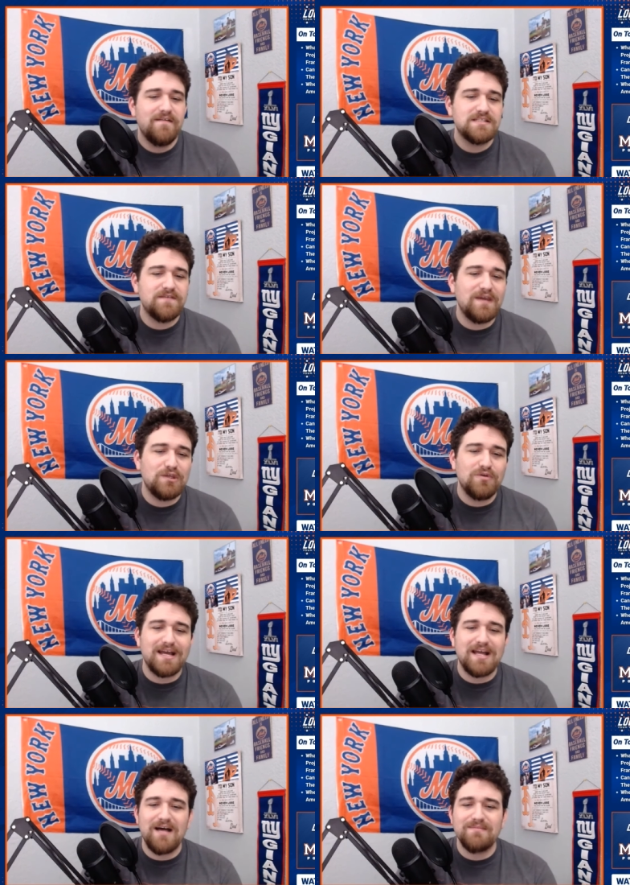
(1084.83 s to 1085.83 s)
Visit
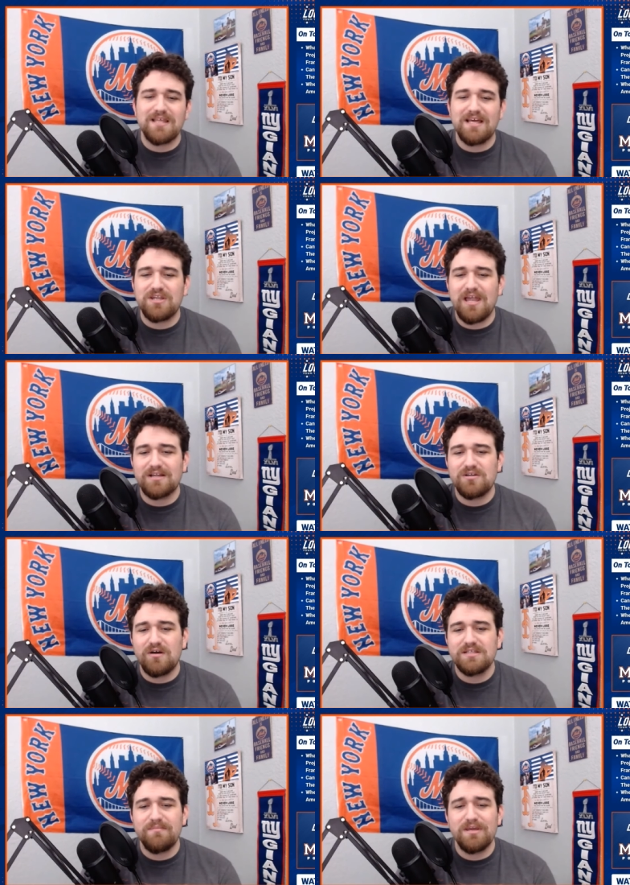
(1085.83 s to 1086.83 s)

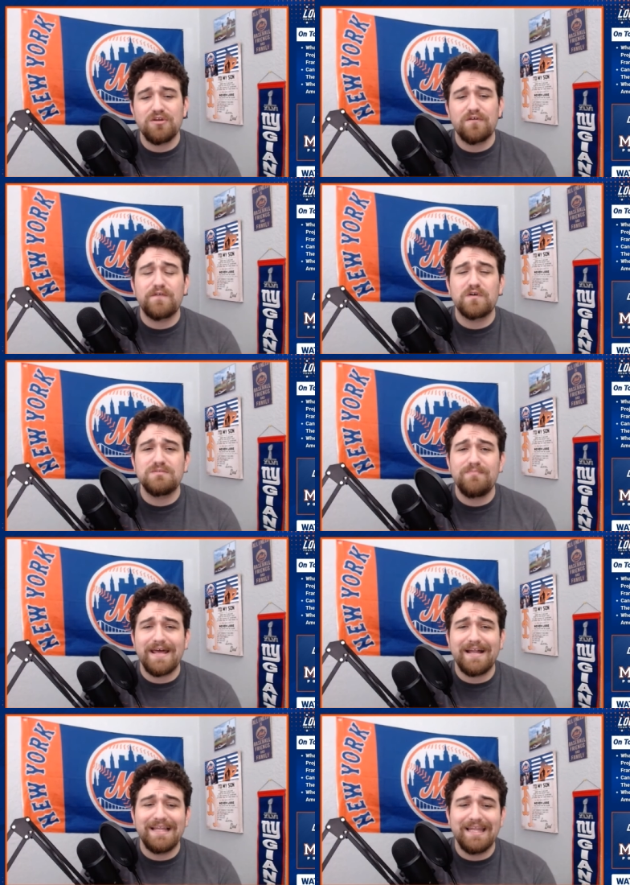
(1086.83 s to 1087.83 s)
FanDuel.com/lockedon to make your first
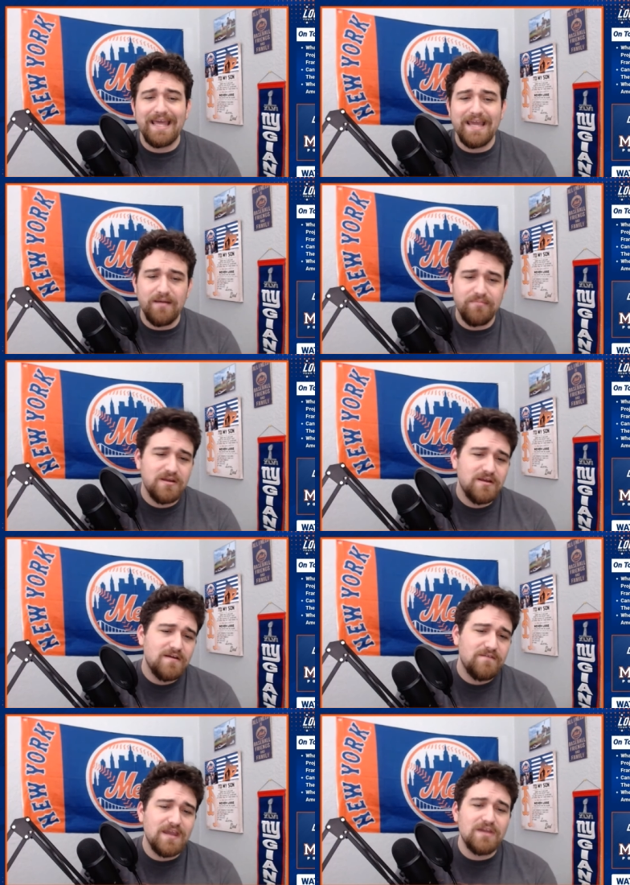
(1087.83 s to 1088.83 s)
bet a layup.
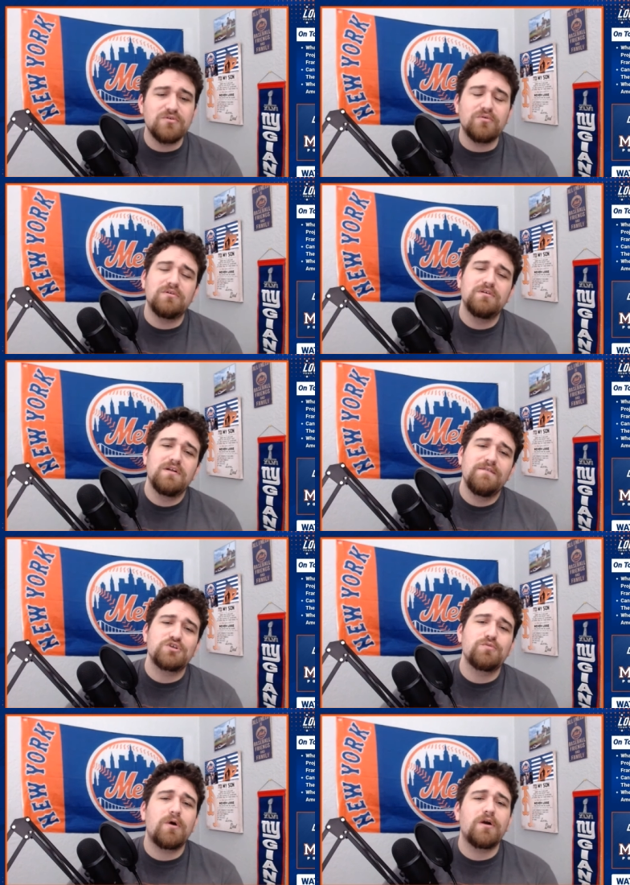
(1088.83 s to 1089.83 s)
FanDuel,
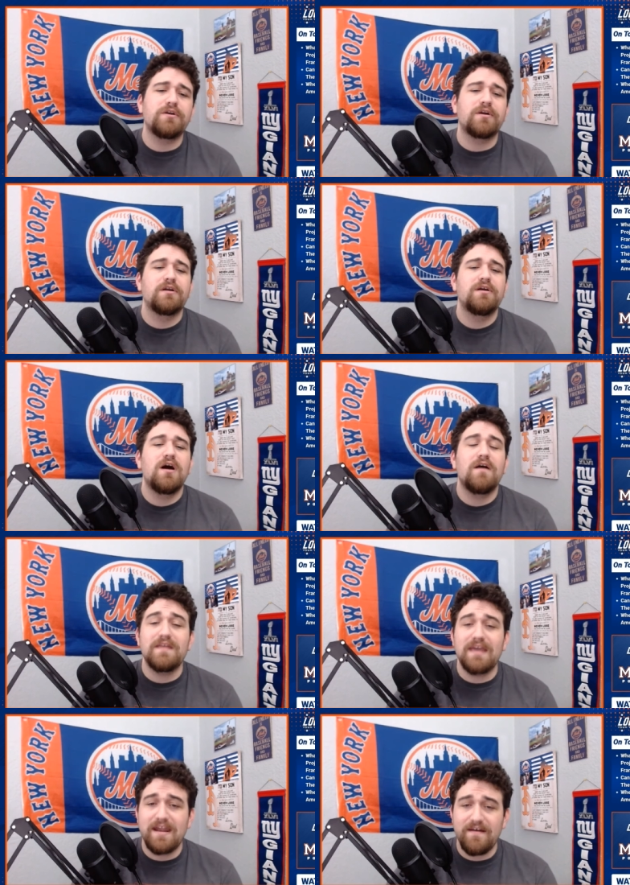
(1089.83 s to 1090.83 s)
official partner of
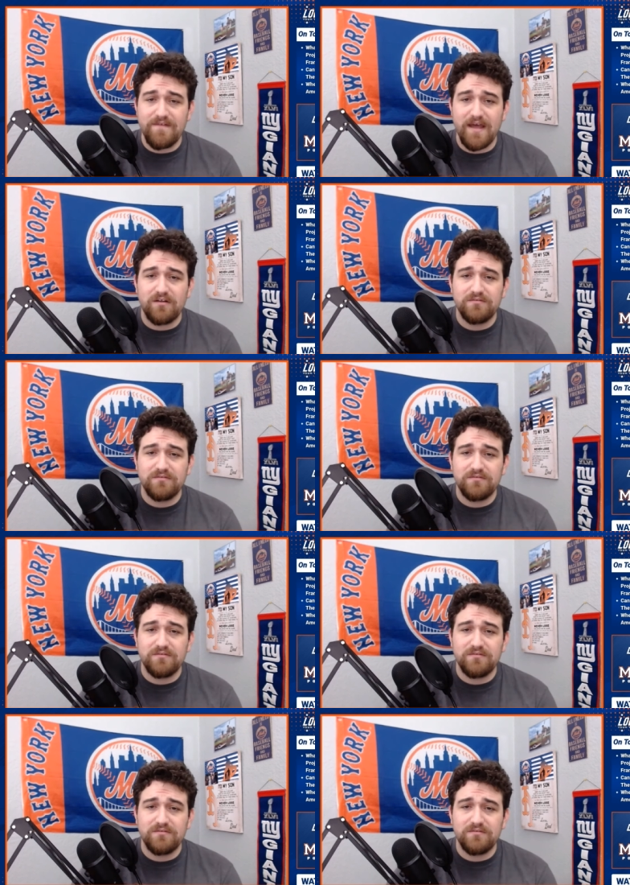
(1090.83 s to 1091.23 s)
the NFL.